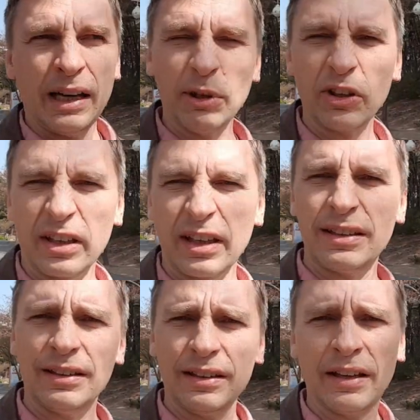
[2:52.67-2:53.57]
I'm looking at
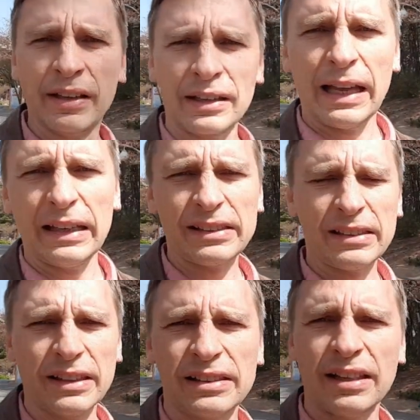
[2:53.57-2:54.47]
the
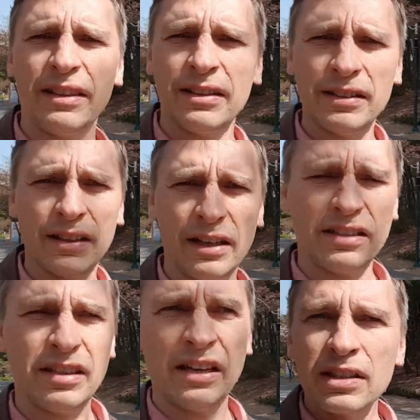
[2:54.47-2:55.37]
Galaxy S10 these
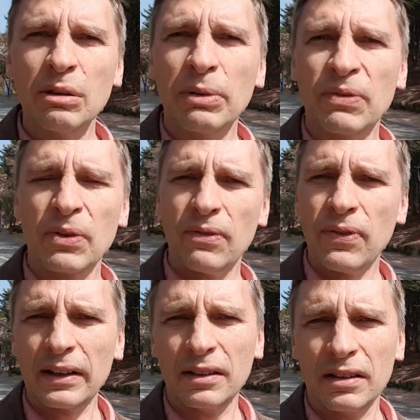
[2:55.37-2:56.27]
days, simply for the
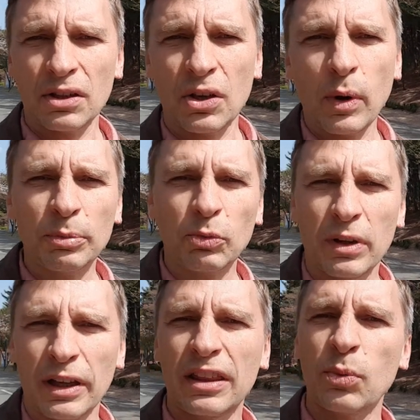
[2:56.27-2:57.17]
fact that they're equipped
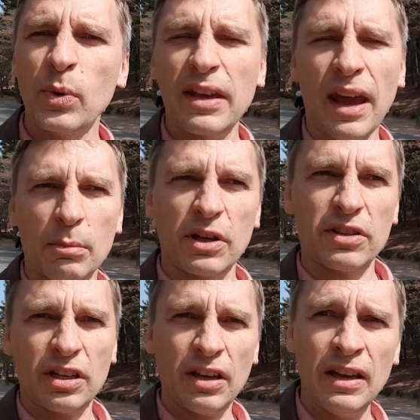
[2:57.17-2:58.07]
with like 3
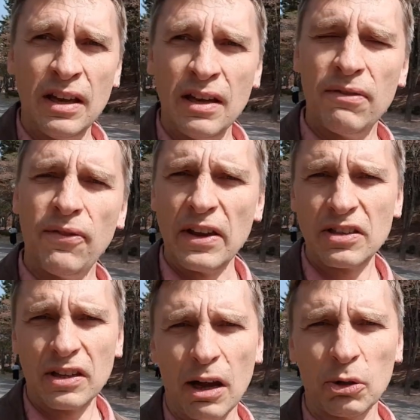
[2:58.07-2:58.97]
cameras
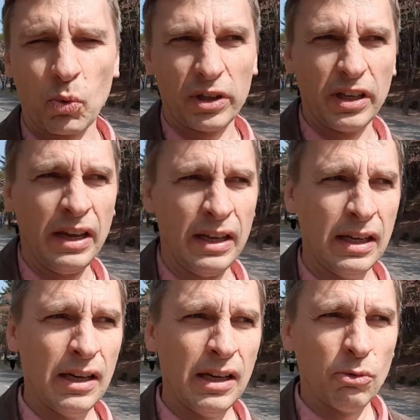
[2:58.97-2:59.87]
facing outward,
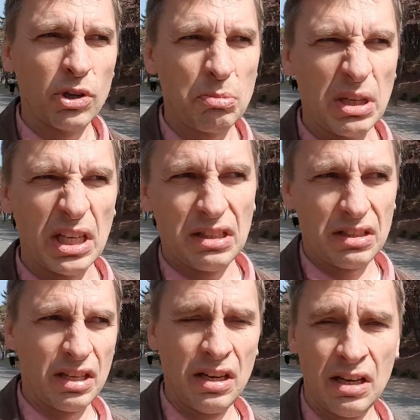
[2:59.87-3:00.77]
which
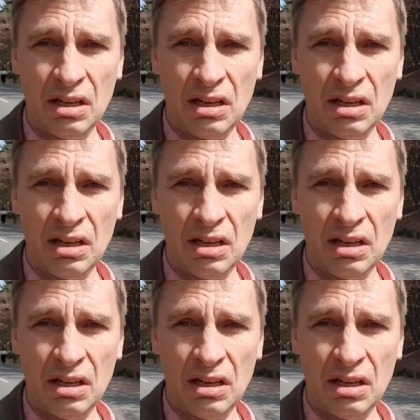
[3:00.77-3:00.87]
means